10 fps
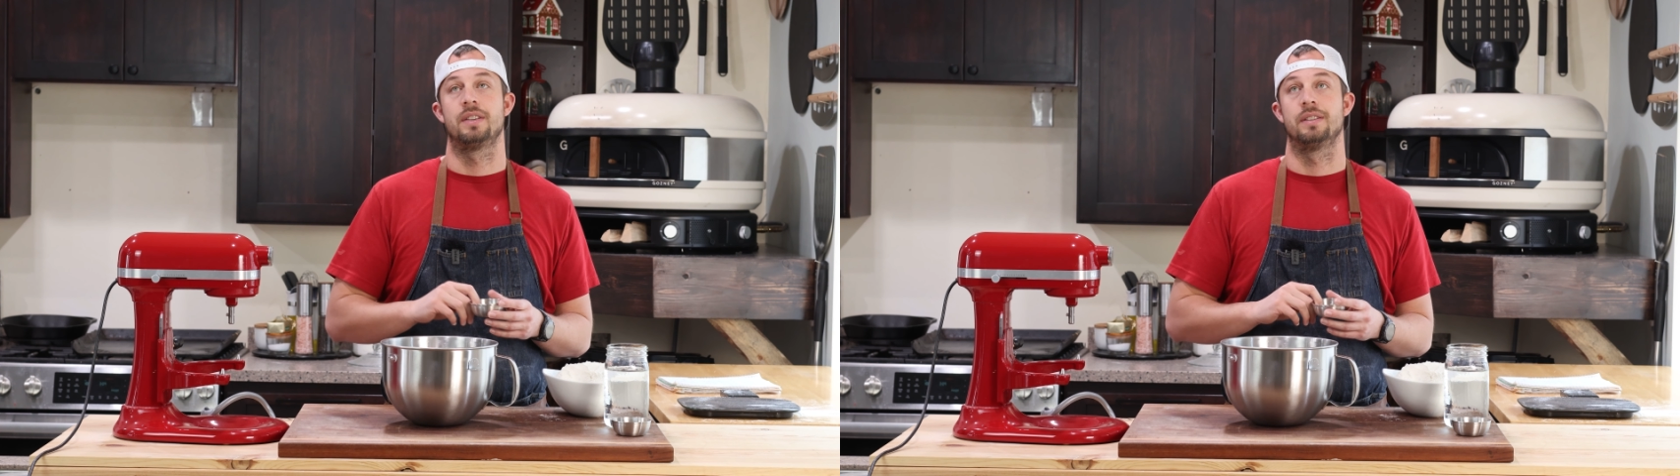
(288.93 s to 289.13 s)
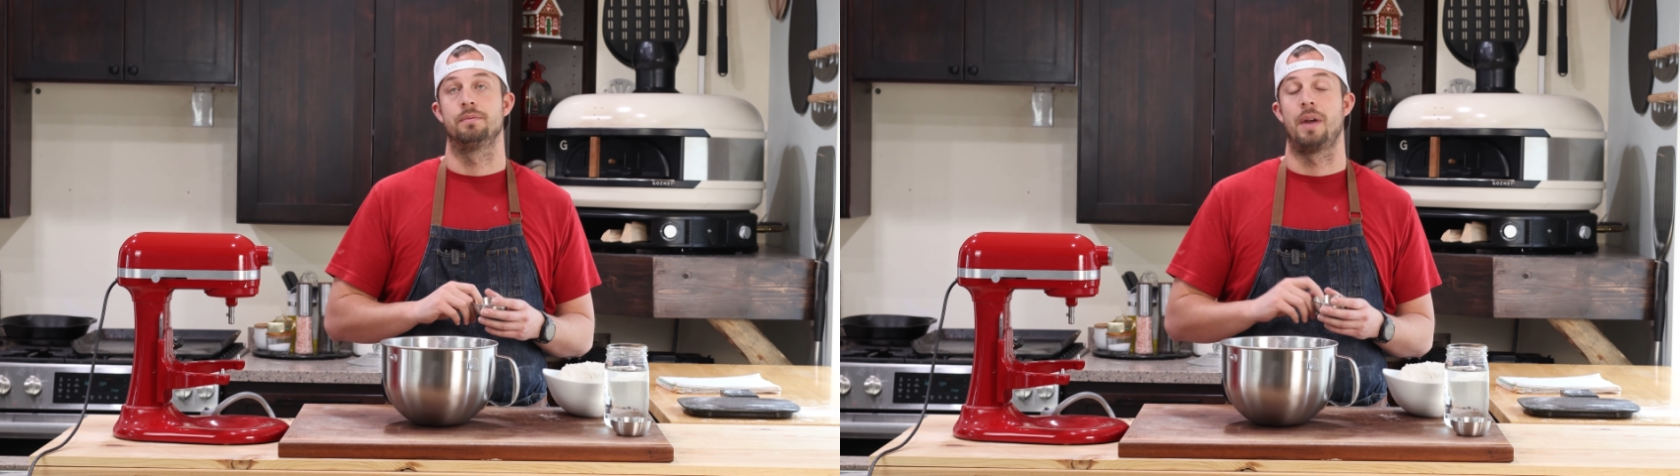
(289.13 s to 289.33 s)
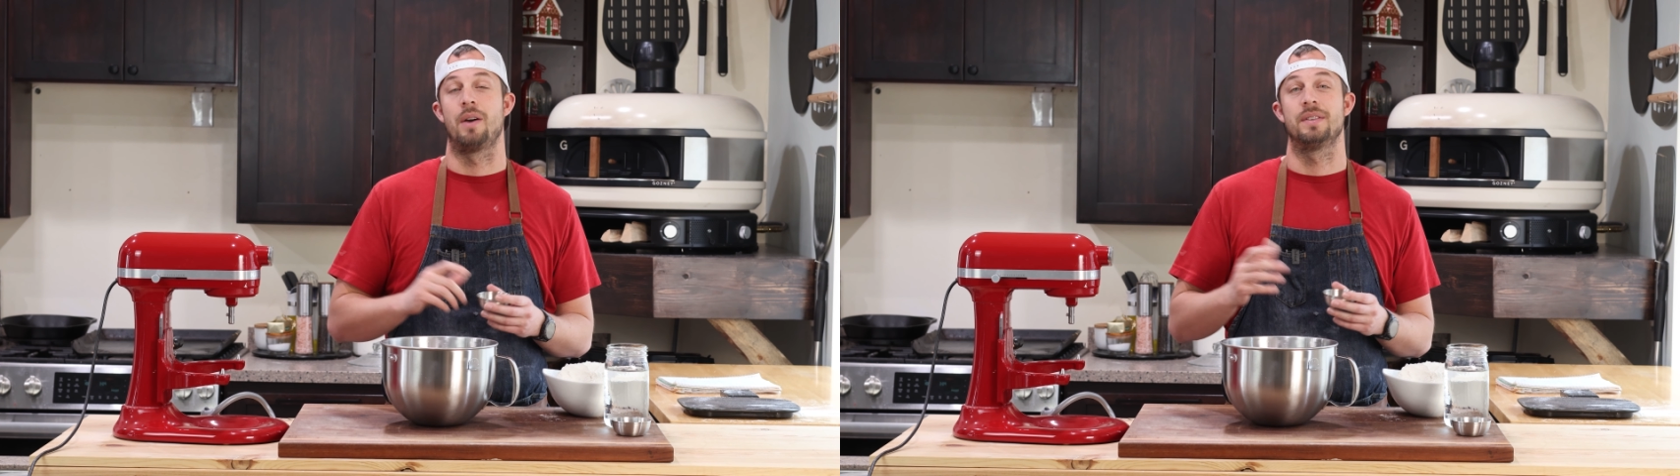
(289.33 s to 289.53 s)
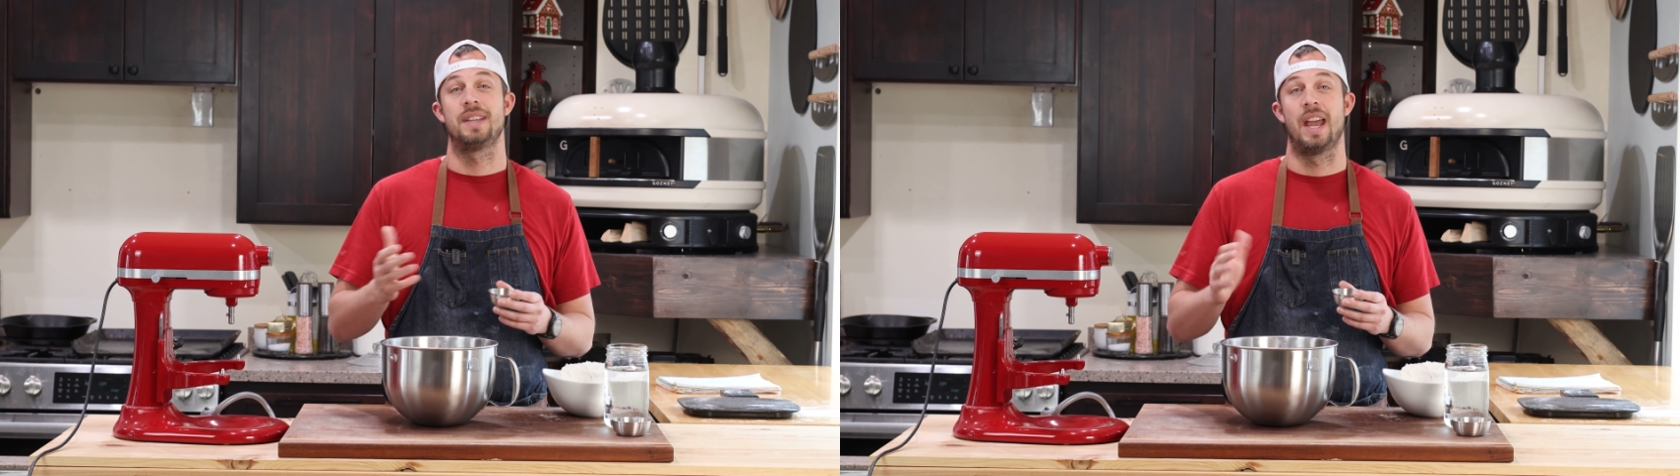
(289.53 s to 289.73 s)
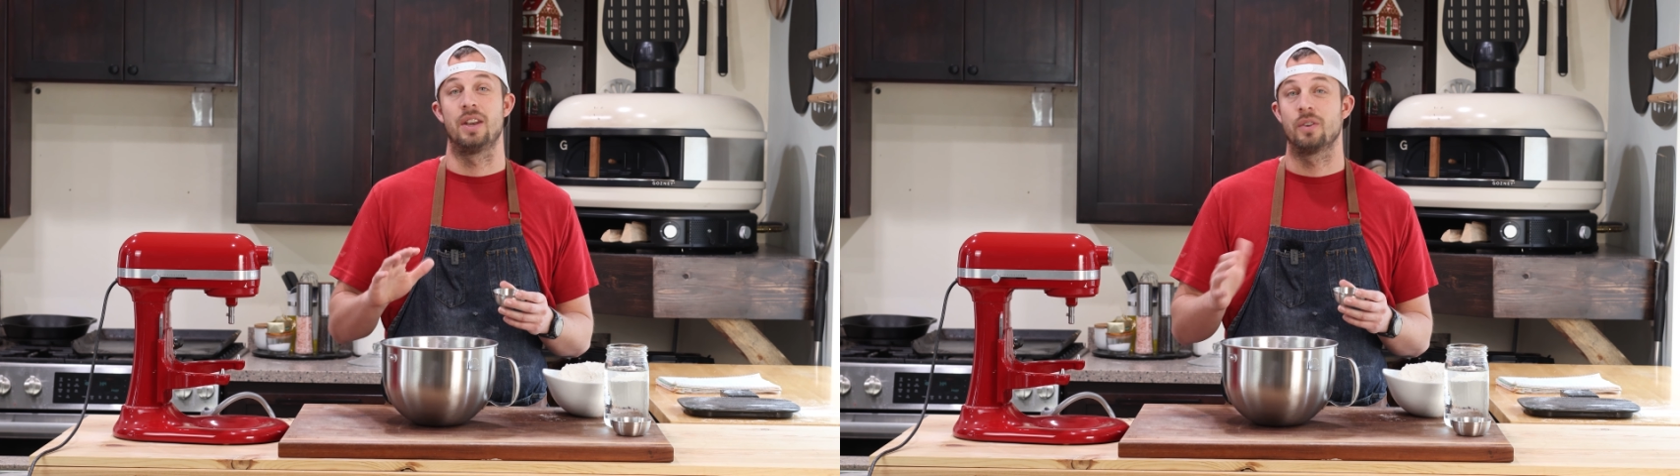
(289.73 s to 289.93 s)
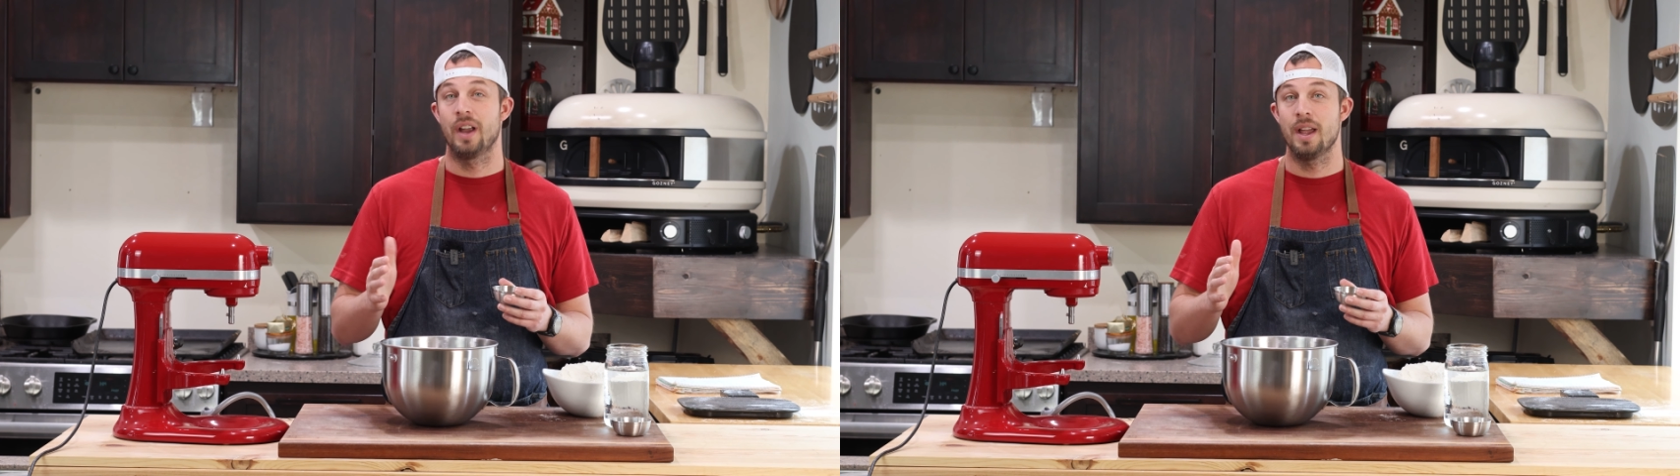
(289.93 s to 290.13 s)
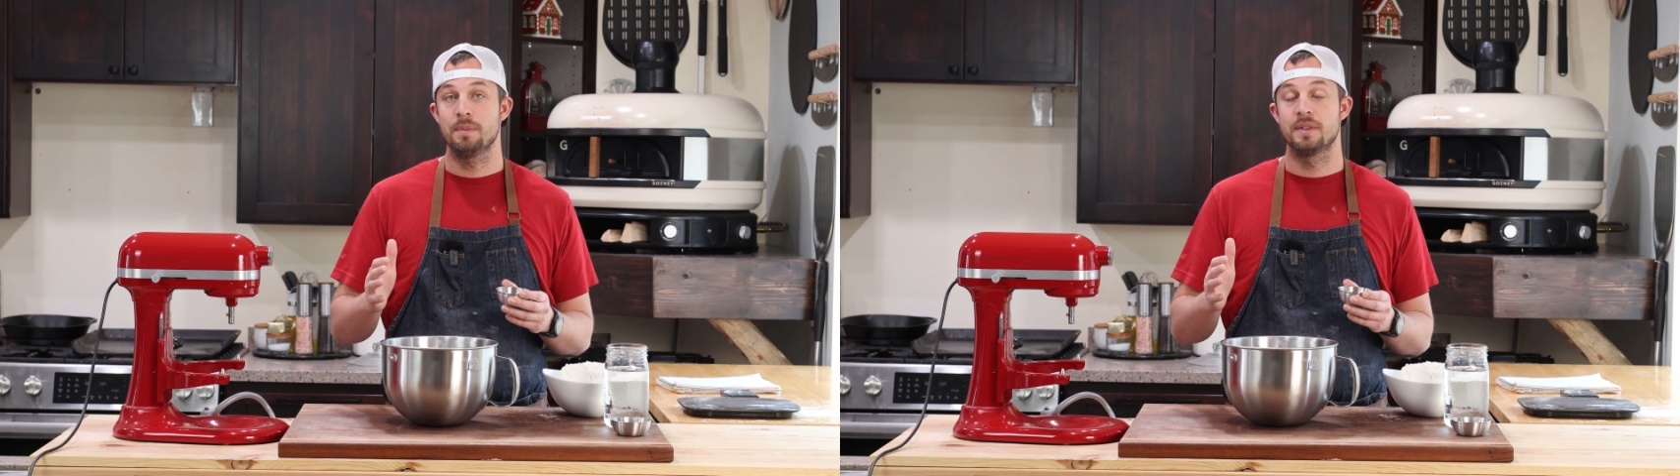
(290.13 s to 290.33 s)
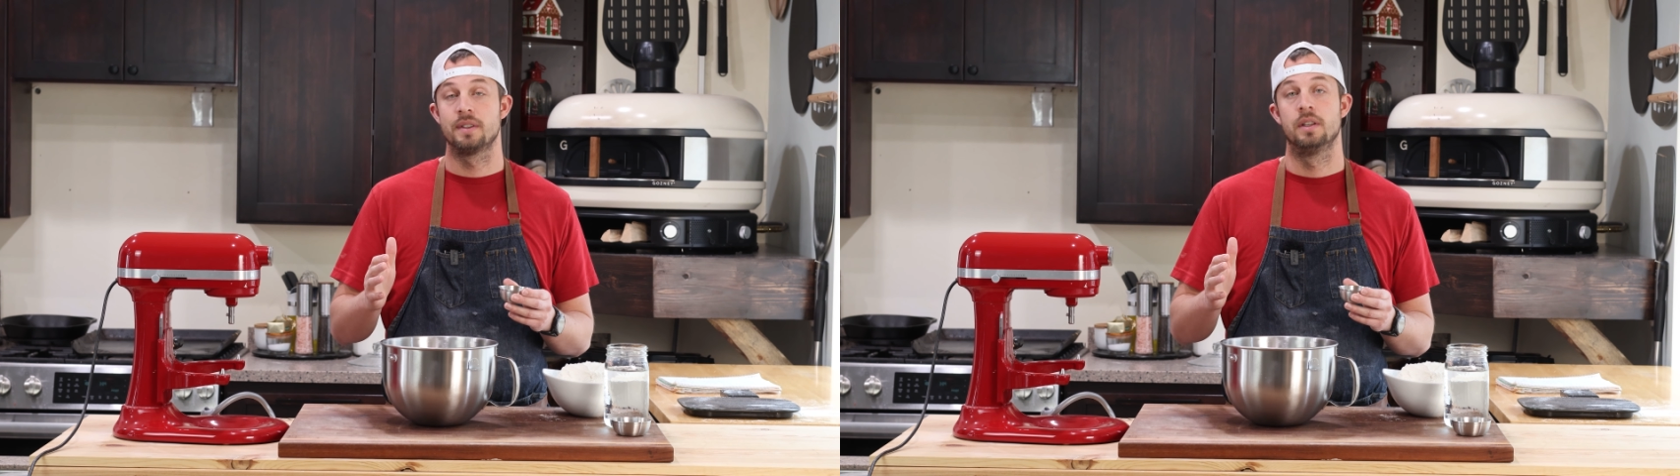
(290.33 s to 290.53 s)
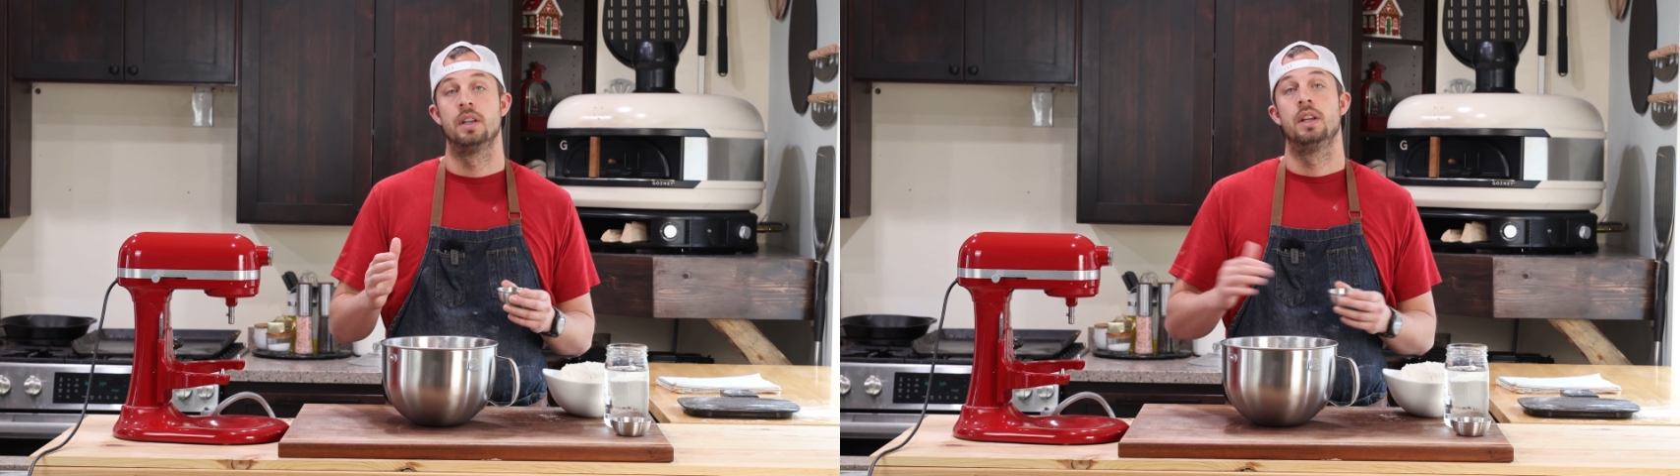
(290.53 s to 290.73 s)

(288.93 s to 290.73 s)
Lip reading: to about 10 grams.